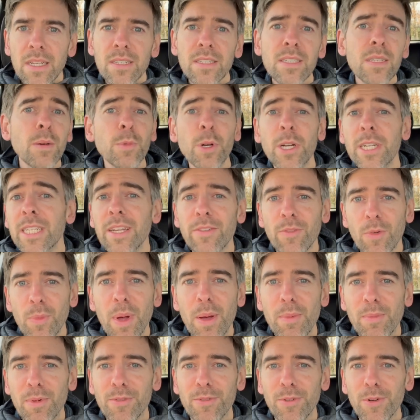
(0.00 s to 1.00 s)
someone I'd never
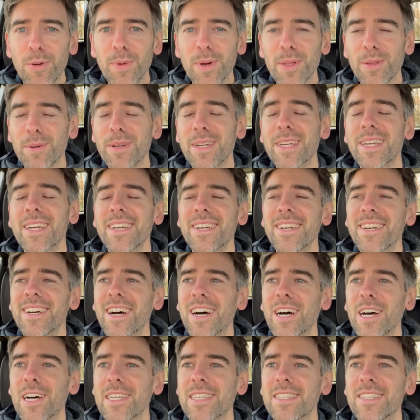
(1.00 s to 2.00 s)
met before, by the way,
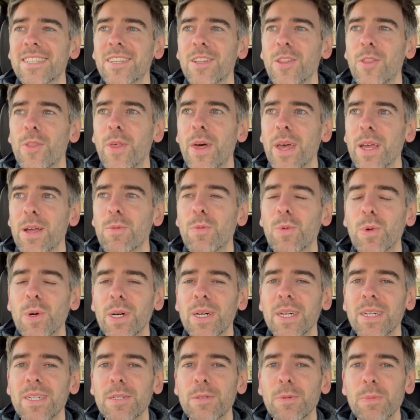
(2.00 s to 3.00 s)
and
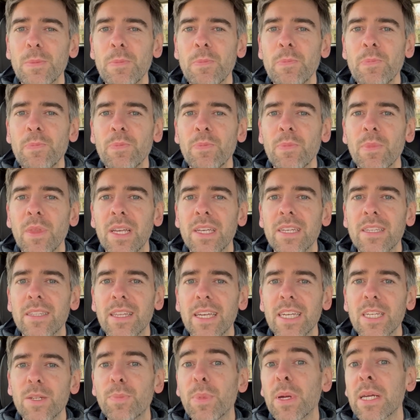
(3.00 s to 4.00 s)

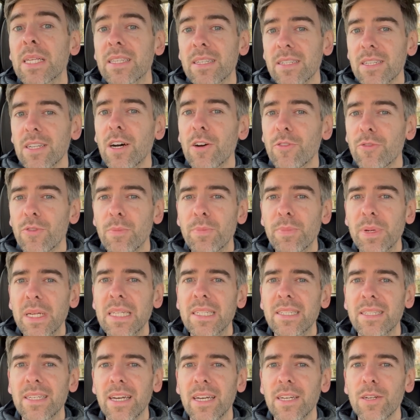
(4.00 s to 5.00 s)
they'd picked this up from
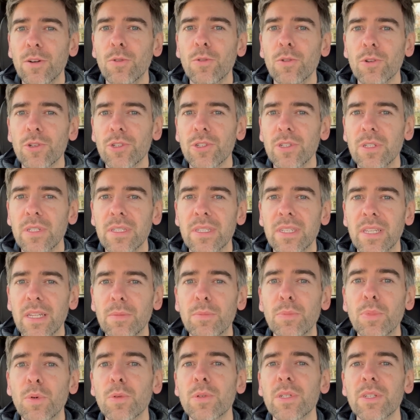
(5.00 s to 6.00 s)
BCA Auctions. They
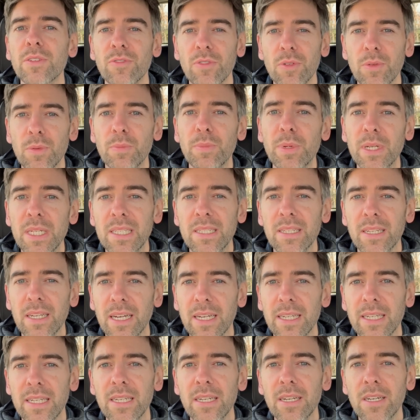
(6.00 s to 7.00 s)
bought it from a
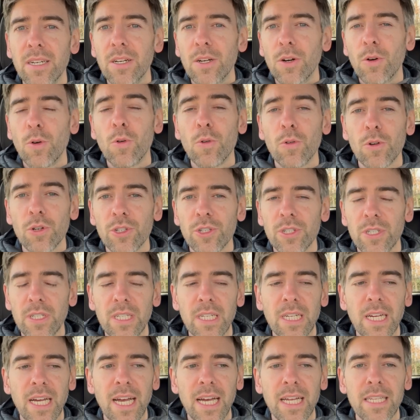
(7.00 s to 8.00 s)
BCA
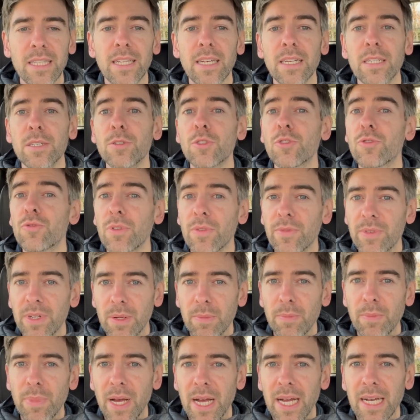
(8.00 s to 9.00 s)
auction and they'd driven
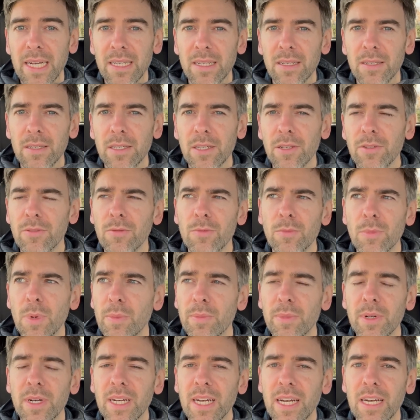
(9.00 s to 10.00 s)
it back. I don't
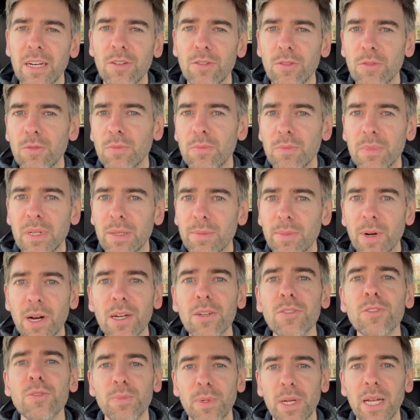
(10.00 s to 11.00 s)
remember how many
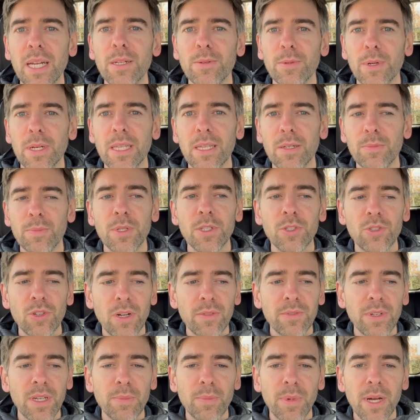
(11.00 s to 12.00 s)
miles, but anyway, they'd been
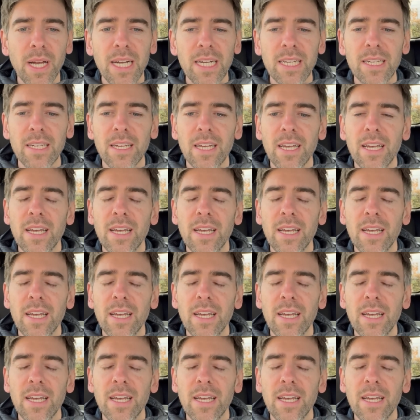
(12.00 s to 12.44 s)
driving it back,